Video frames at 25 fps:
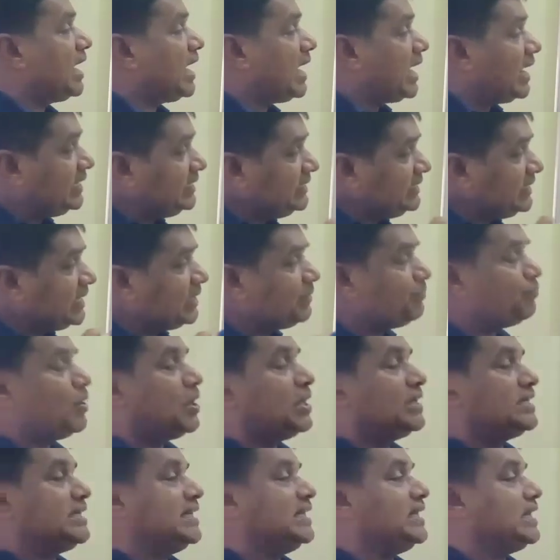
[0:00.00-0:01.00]

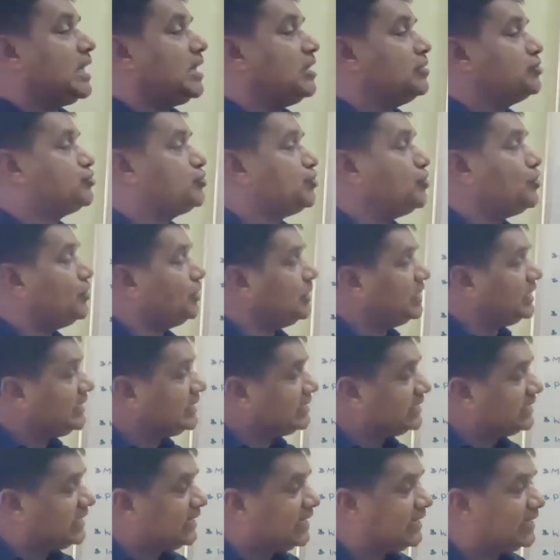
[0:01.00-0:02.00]
Underwater
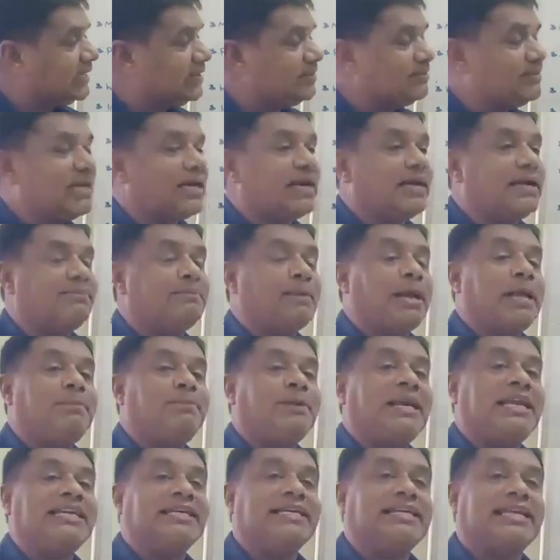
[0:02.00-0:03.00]
also the
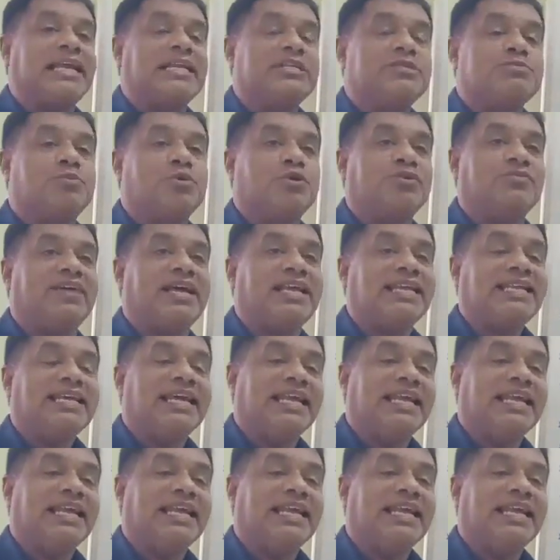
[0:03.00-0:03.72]
pipeline transport were